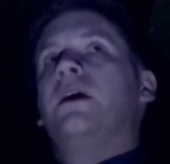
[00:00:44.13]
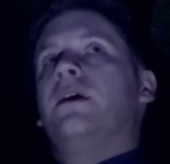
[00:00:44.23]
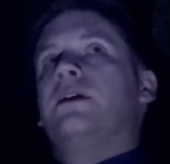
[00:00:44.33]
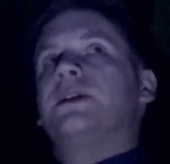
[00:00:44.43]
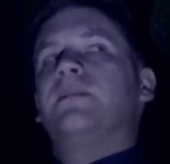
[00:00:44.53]

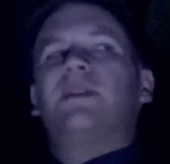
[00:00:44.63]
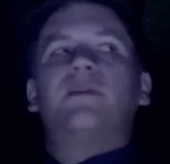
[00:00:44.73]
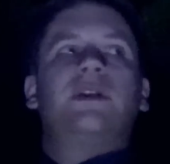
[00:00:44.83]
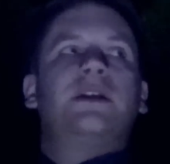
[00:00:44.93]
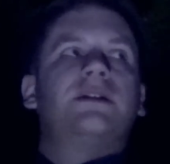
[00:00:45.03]

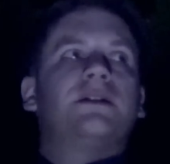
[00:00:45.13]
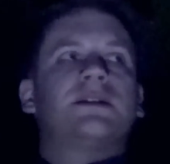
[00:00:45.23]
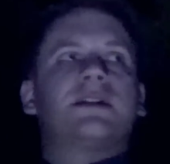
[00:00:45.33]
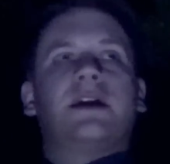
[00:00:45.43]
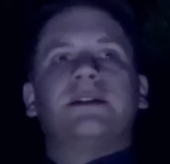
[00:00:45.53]
Something we need to
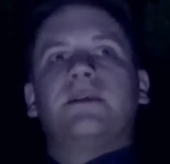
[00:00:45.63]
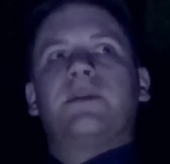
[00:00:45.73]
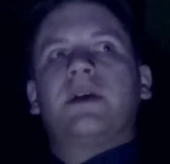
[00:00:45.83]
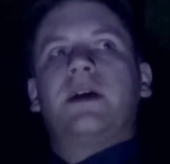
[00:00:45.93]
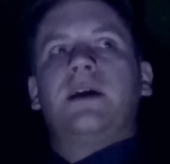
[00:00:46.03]
discuss,
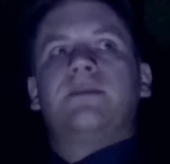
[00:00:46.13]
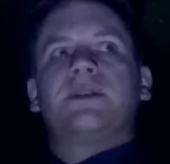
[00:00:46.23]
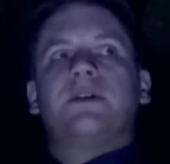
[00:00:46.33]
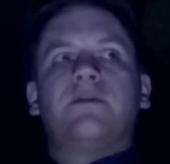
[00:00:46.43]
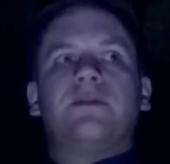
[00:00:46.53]
something I am
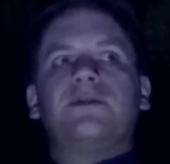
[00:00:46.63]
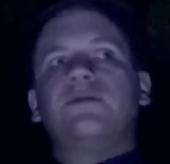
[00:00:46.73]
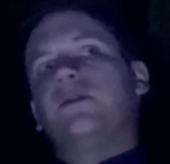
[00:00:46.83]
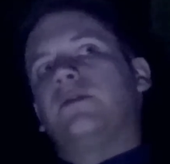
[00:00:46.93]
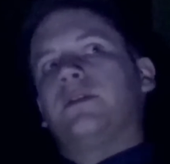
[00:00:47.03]
told that
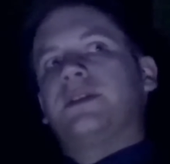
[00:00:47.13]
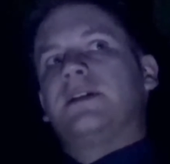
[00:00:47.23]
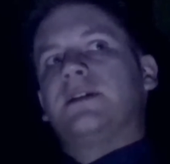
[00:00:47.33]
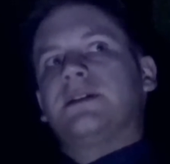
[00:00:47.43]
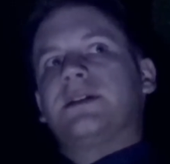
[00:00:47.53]
you do not
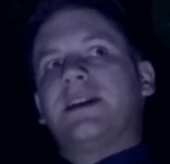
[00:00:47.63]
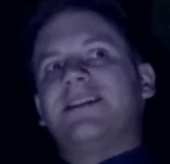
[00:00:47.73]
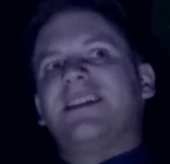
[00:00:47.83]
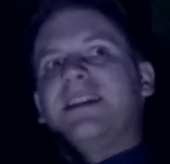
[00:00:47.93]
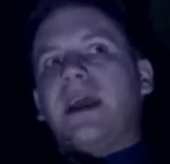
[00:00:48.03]
yet understand,
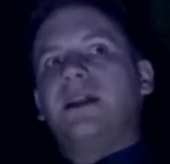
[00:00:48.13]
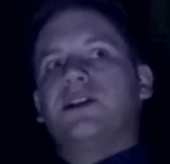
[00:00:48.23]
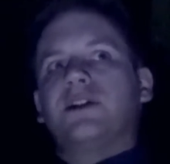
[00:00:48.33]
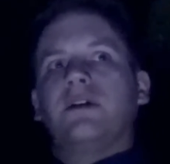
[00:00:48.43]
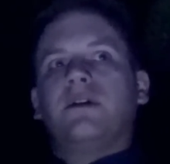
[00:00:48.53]
is the
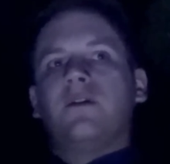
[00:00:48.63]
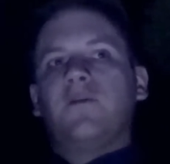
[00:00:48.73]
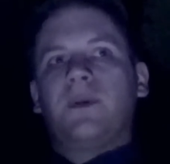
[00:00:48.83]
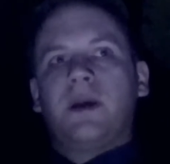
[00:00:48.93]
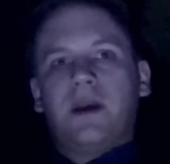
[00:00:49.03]
nature
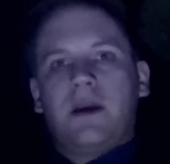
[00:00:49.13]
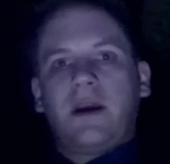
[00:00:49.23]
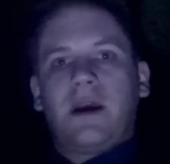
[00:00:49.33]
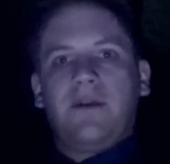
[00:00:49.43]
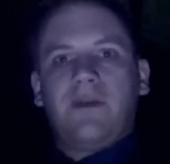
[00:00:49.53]
of being
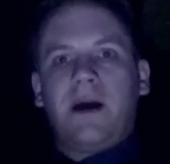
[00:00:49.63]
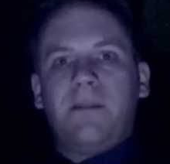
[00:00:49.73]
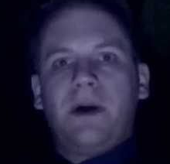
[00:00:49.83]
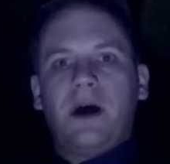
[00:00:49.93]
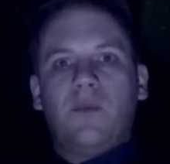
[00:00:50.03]
a
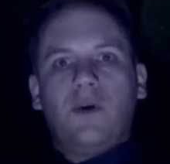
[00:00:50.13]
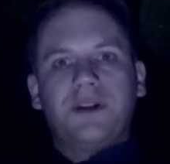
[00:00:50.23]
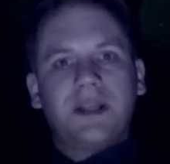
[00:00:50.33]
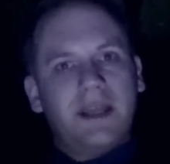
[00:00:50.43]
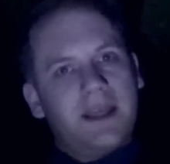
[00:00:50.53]
vampire.
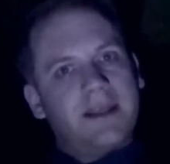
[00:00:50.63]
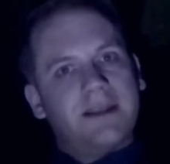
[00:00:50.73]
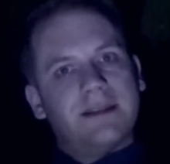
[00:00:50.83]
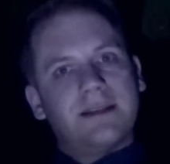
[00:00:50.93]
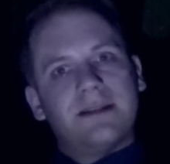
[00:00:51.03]
What
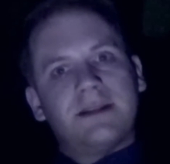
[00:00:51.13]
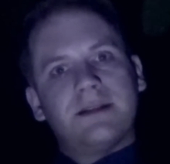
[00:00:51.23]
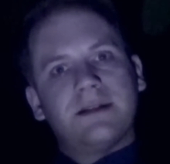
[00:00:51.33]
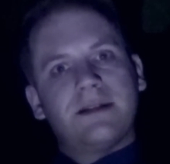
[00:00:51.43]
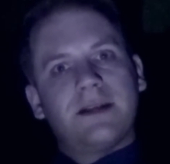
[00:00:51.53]
is
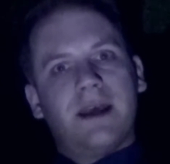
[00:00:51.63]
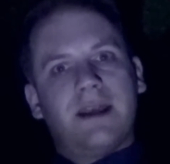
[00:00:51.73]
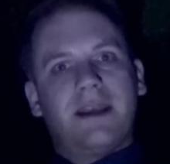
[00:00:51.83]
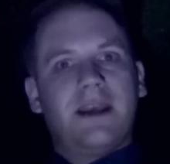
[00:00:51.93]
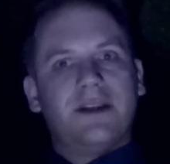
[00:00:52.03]
a
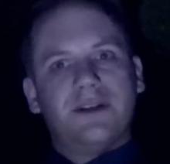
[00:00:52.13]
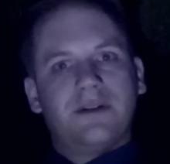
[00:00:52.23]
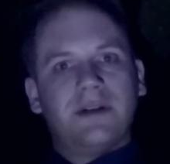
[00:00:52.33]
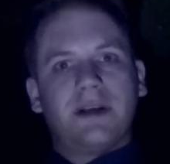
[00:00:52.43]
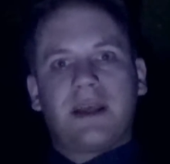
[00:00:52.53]

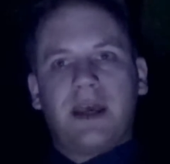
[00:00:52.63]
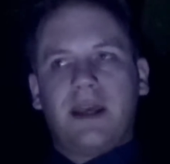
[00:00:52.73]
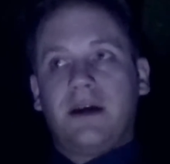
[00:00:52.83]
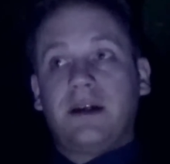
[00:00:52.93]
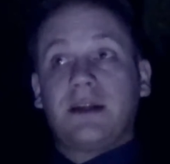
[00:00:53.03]
kindred, a
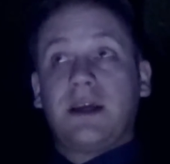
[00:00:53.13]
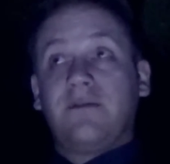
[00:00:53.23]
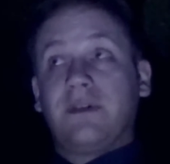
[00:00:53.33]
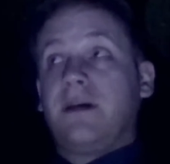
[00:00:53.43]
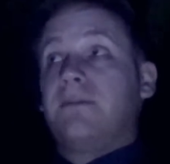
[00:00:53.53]
Cainite, a
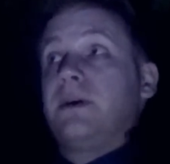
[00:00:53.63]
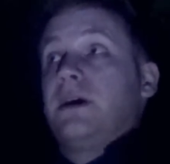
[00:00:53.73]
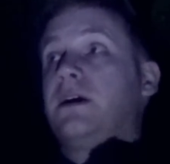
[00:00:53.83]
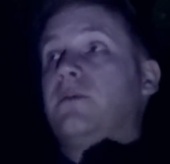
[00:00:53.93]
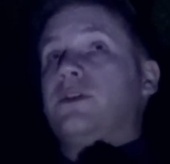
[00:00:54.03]

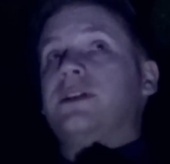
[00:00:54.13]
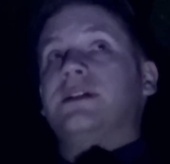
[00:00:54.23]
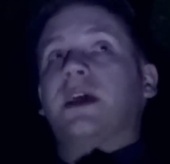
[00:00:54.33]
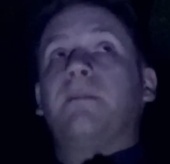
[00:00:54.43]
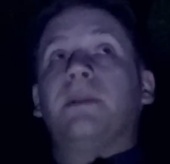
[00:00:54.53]
vampire? What
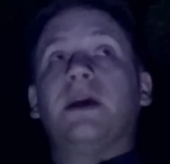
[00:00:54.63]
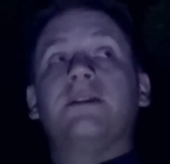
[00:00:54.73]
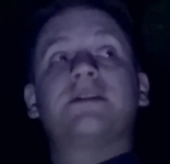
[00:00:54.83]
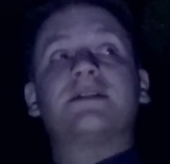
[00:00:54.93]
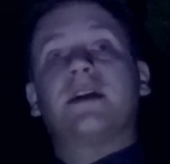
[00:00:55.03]
is a
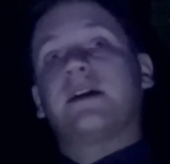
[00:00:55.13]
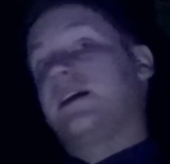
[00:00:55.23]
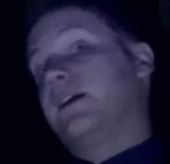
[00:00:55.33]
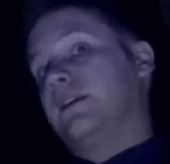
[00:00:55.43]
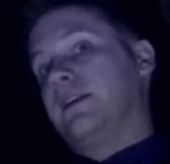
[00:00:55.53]

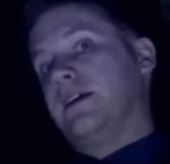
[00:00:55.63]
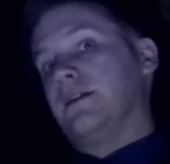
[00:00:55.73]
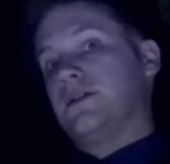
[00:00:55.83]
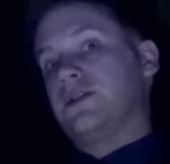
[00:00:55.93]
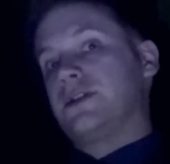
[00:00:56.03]
blood-sucking
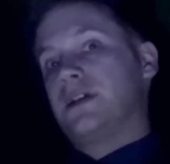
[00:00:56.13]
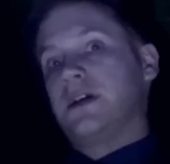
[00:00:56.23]
leech?